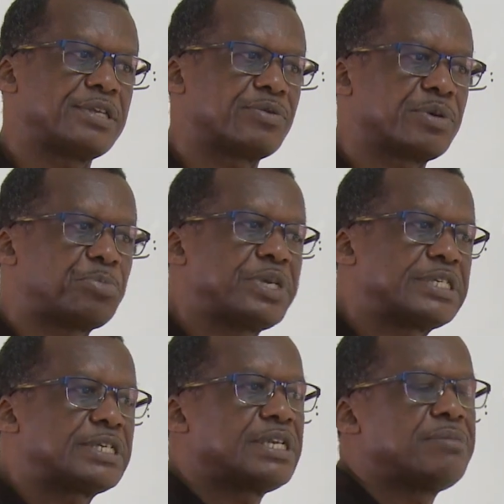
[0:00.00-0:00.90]
and you
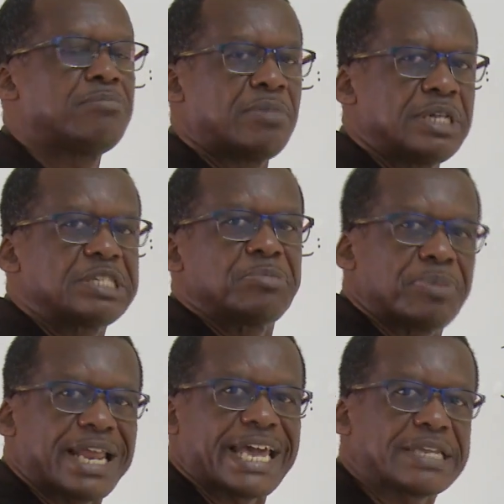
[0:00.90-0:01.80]
repeatedly
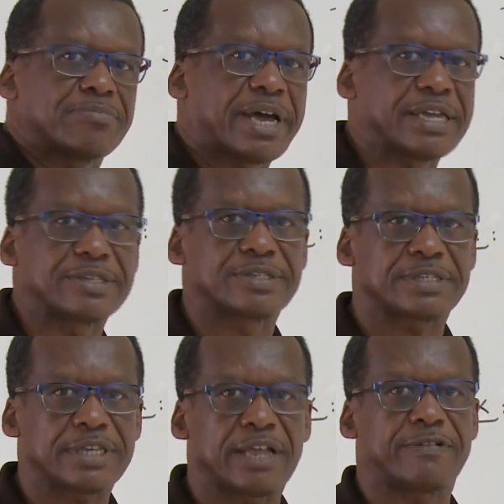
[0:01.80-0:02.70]
multiply it by
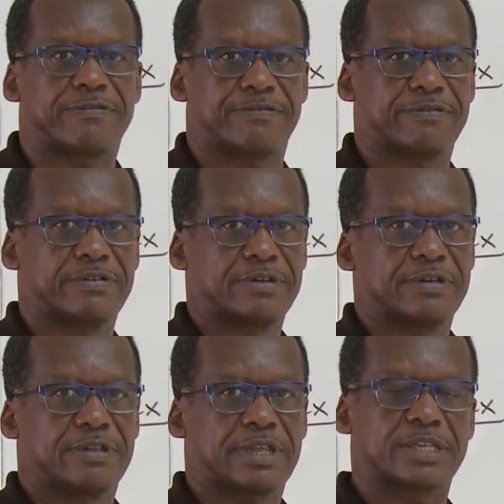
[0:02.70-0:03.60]
itself,
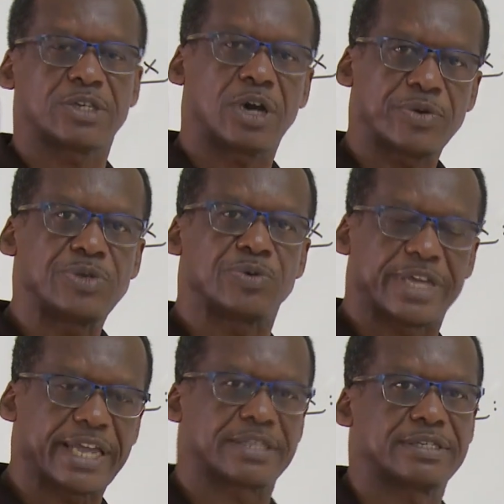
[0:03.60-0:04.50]
that's how you
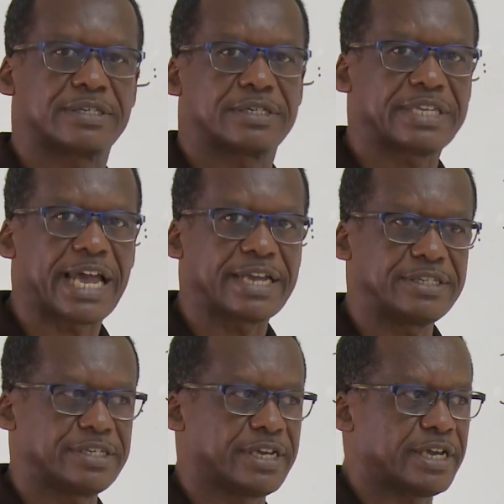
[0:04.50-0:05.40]
get the
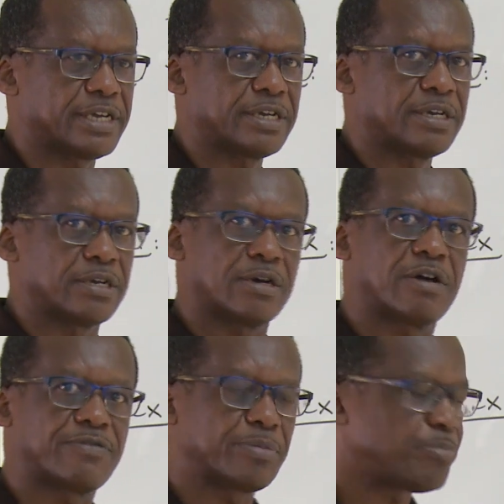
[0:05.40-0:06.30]
idea
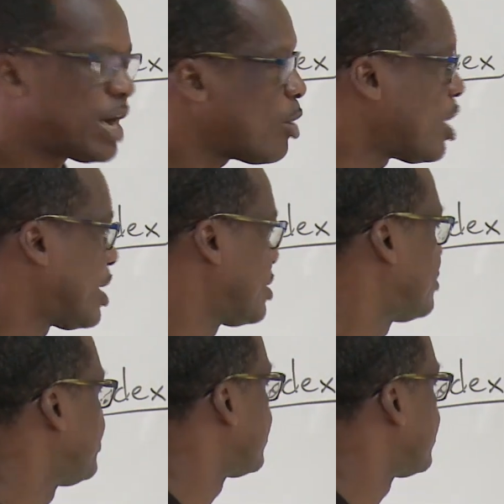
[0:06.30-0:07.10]
of the power.